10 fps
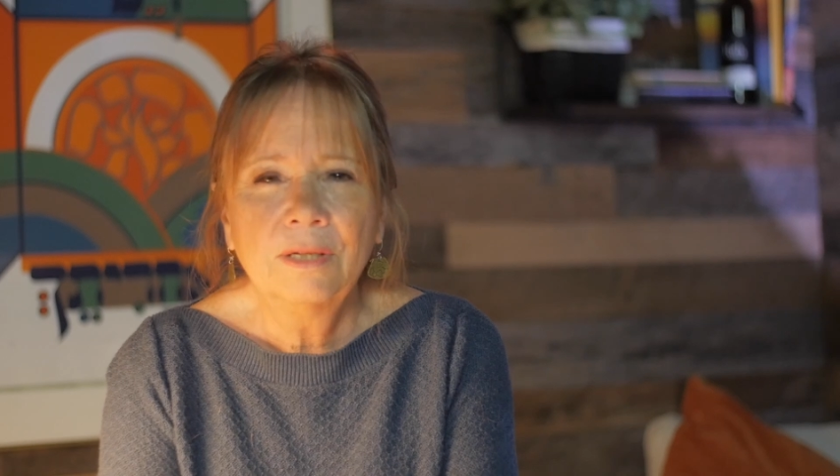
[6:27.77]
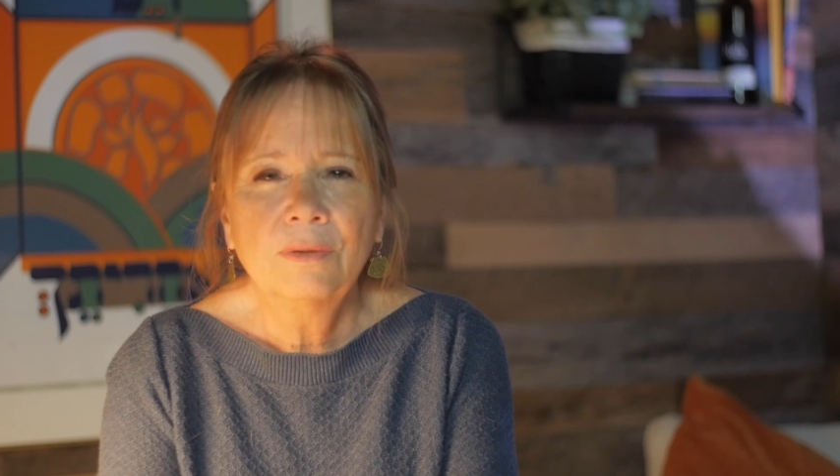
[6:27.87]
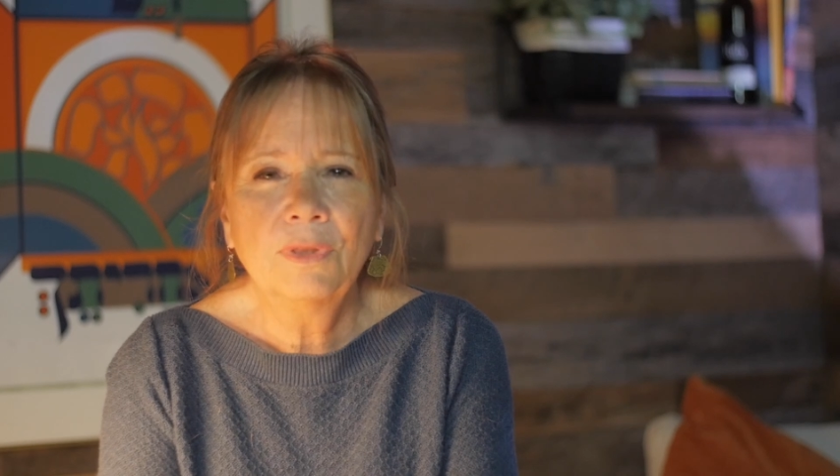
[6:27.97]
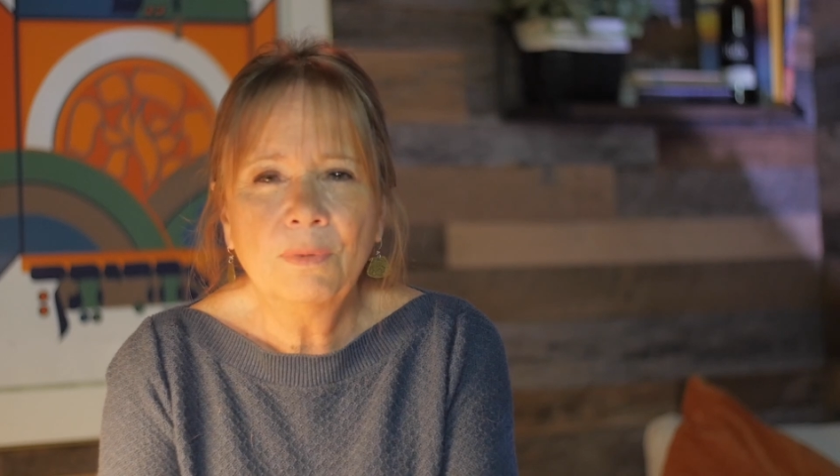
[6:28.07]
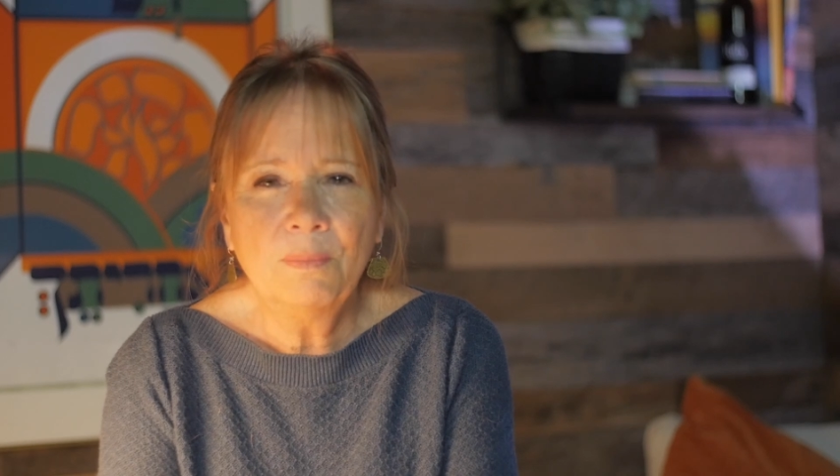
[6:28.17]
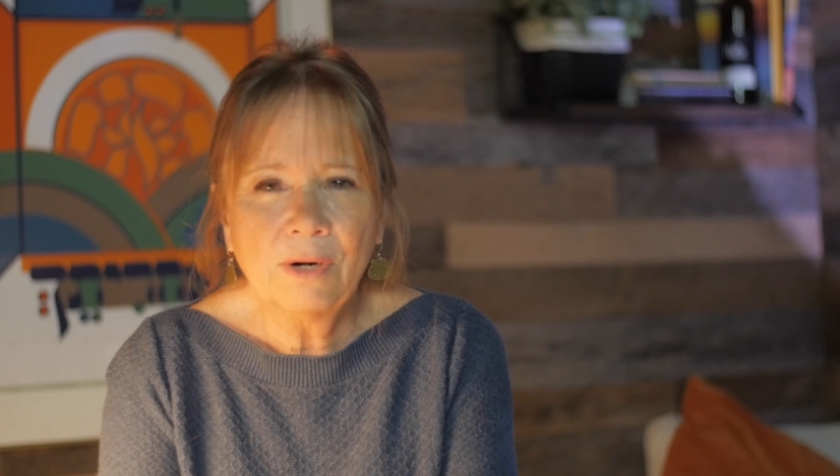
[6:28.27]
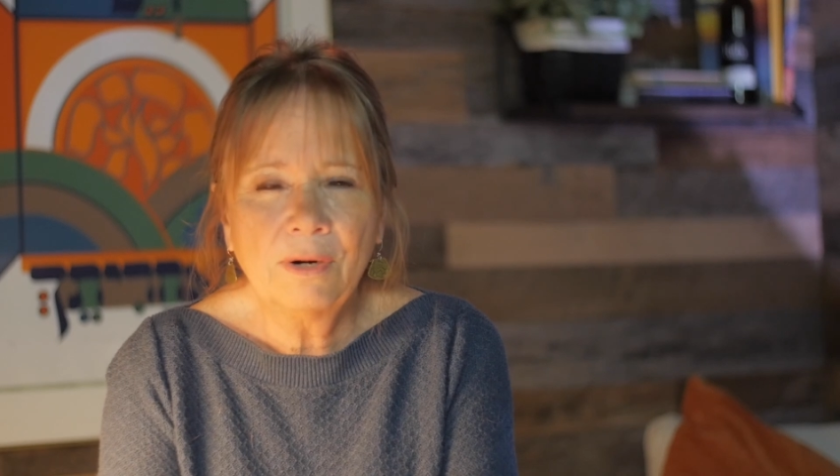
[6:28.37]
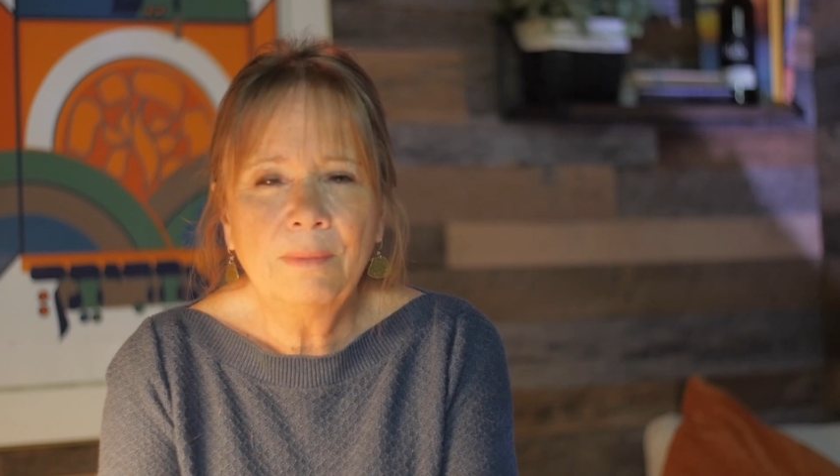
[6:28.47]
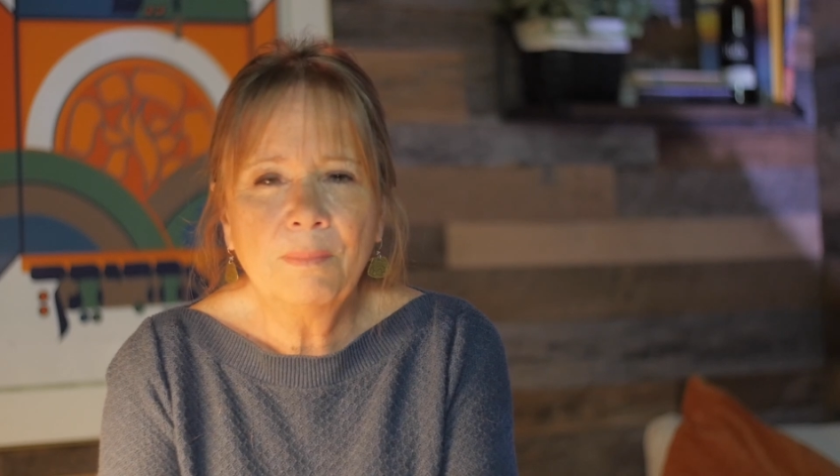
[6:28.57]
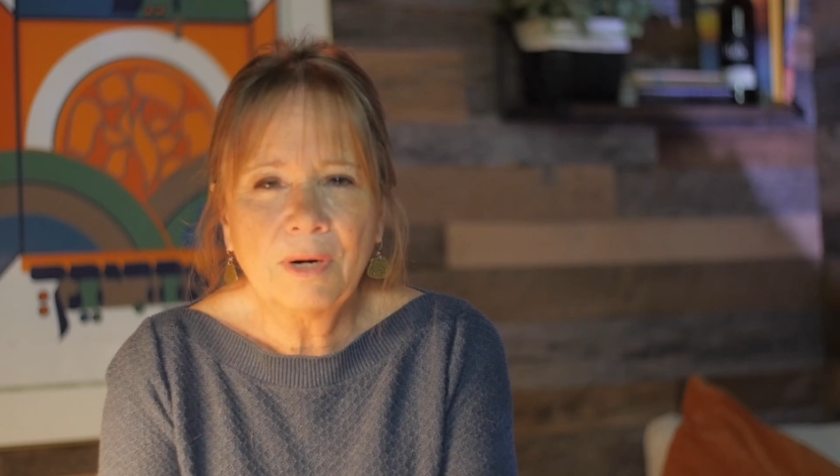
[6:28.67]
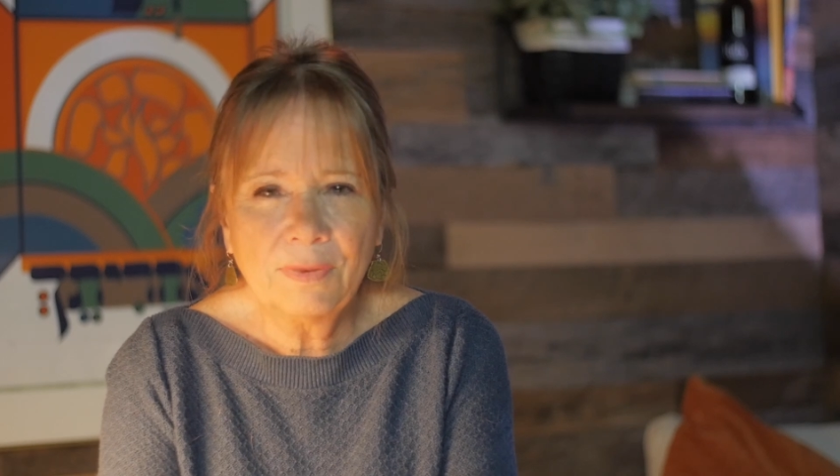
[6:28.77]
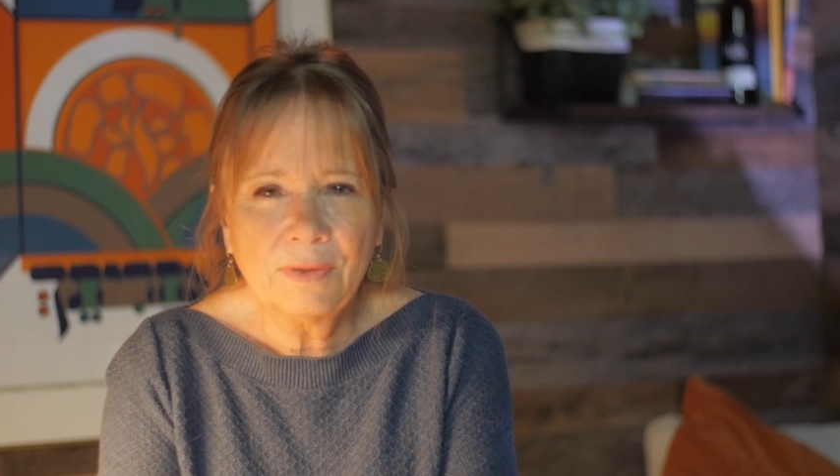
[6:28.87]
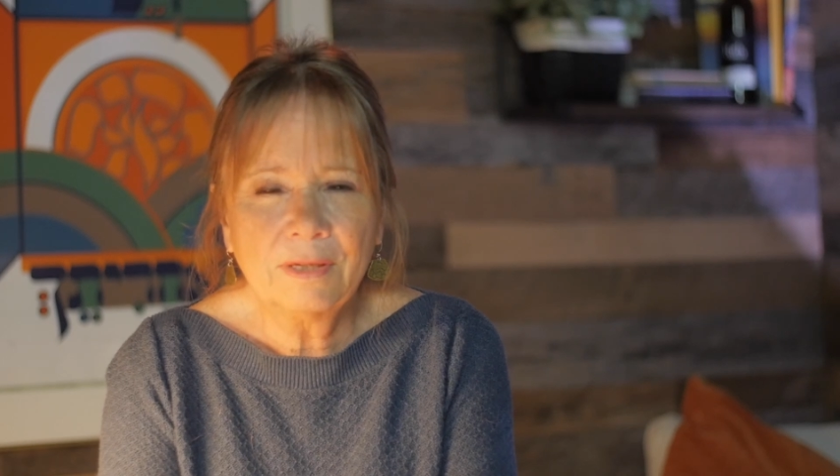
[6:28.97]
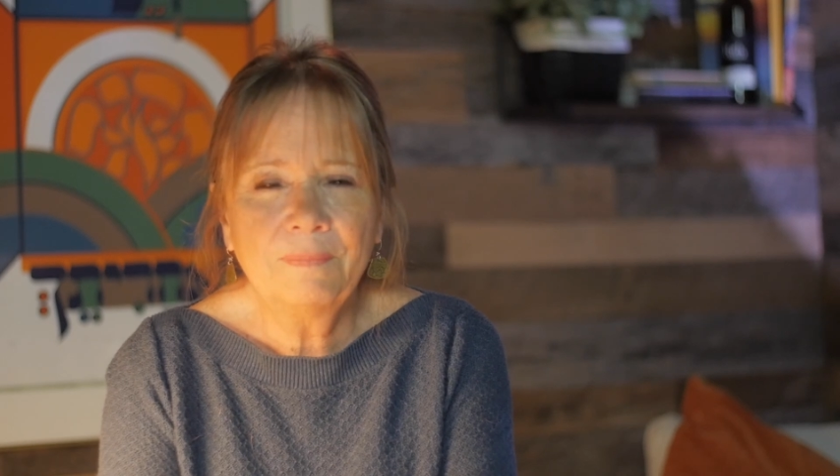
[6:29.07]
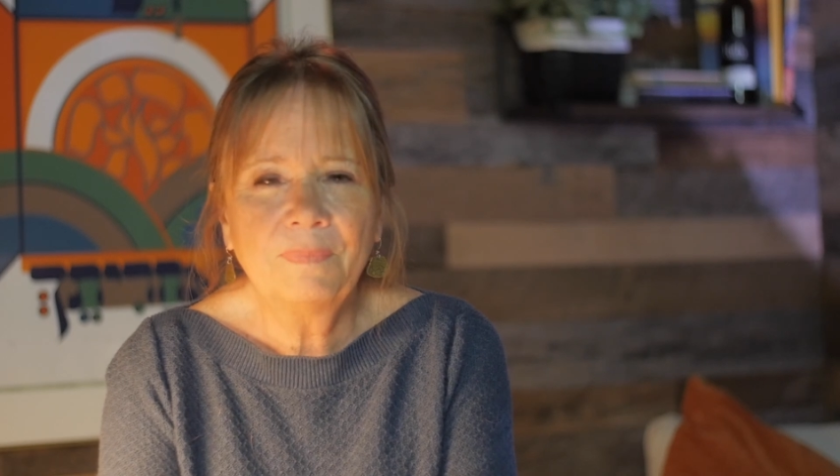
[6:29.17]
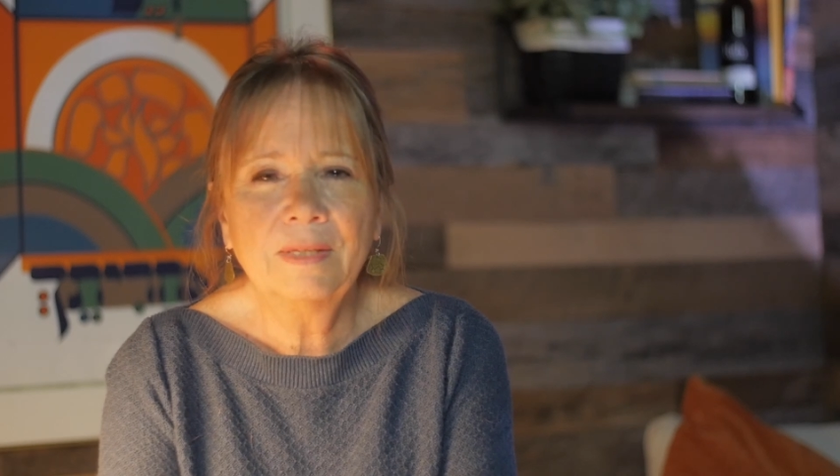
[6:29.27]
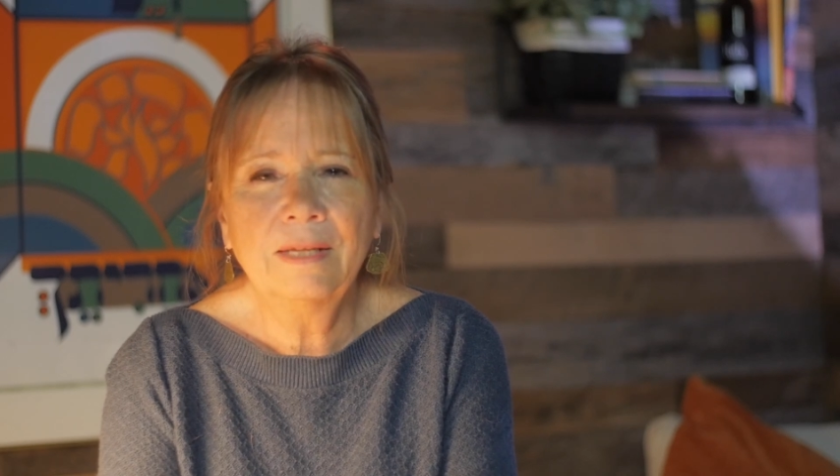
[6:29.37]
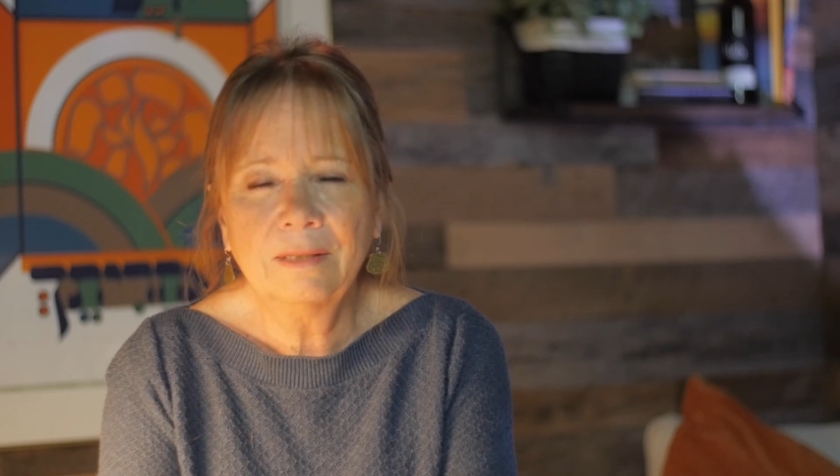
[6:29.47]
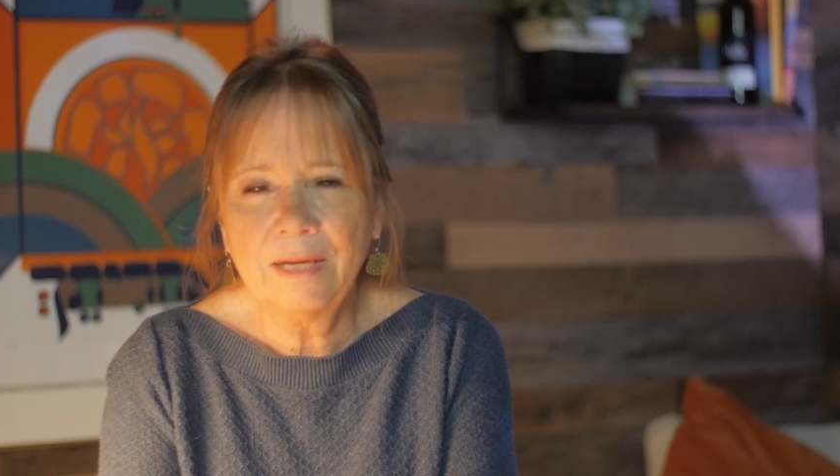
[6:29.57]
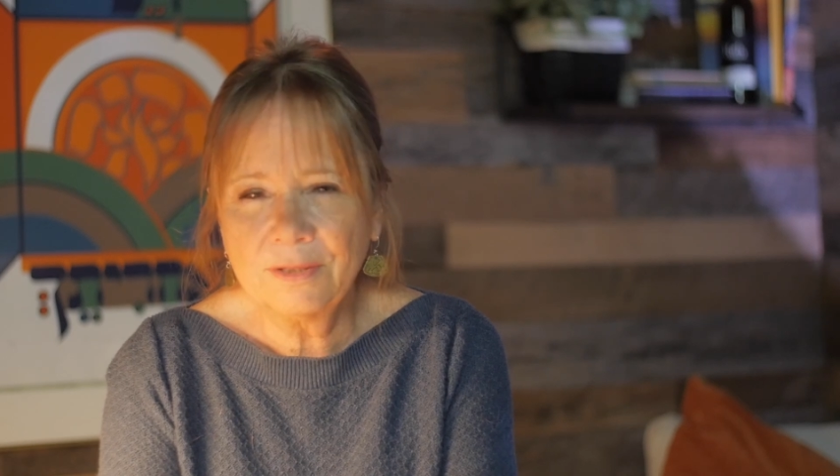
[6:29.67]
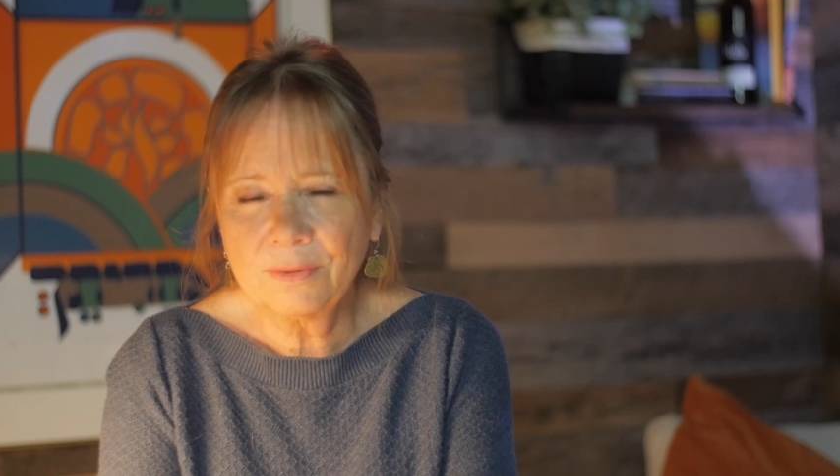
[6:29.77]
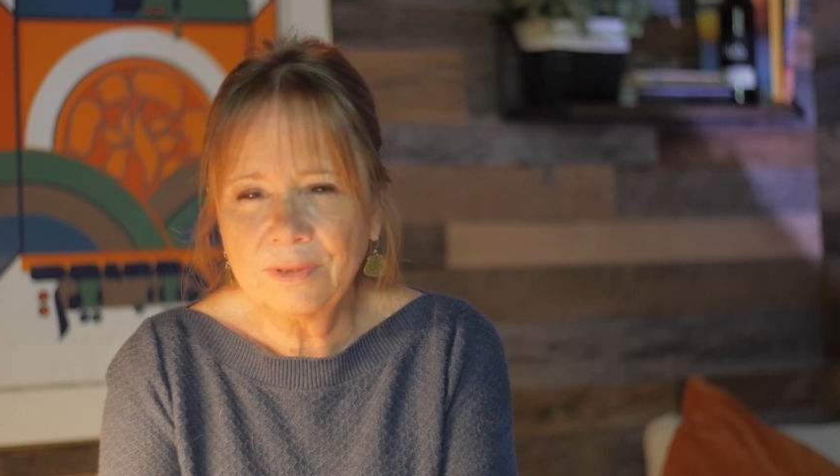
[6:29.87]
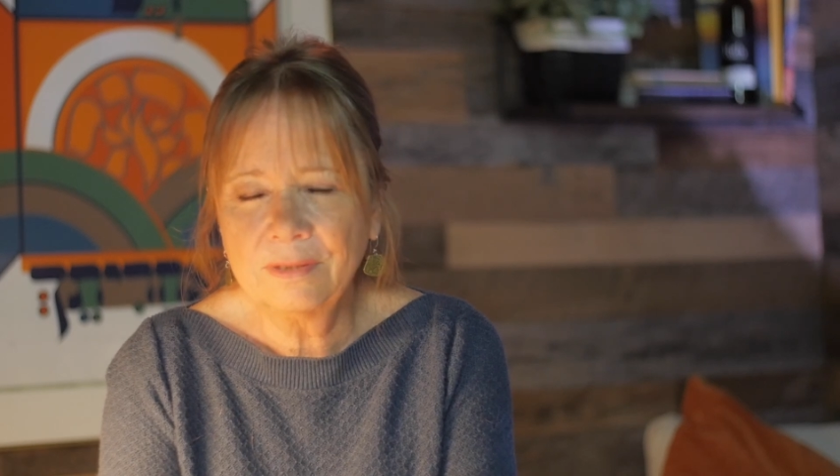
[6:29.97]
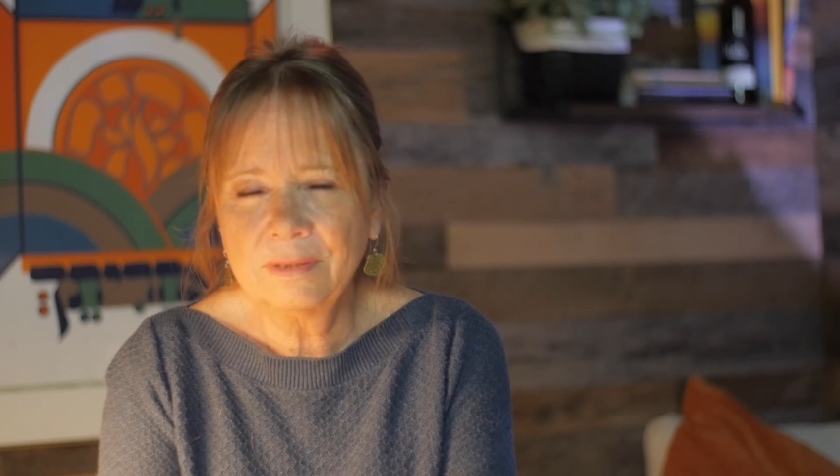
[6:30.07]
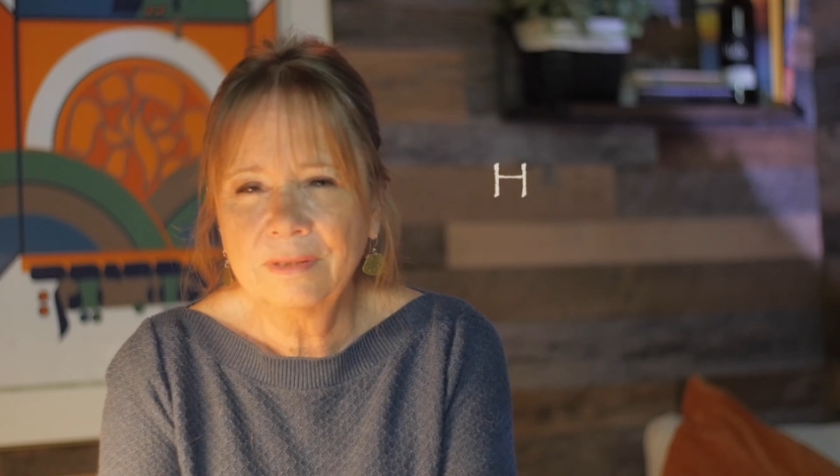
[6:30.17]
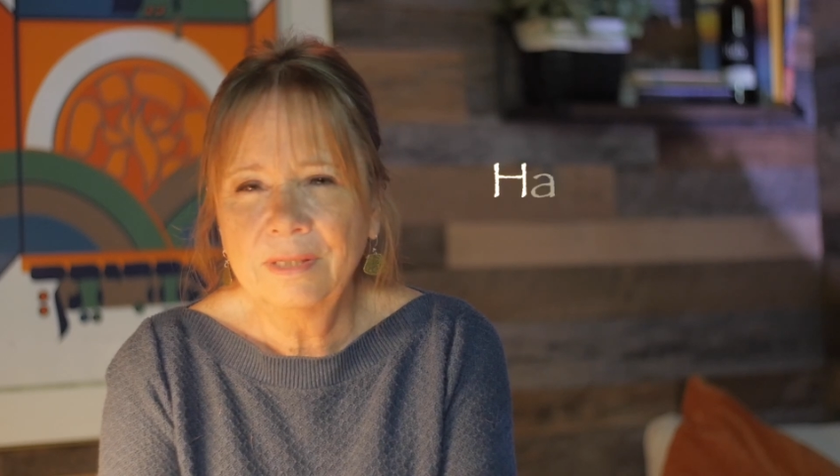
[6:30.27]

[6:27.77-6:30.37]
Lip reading: with Mary, Martha, and Lazarus,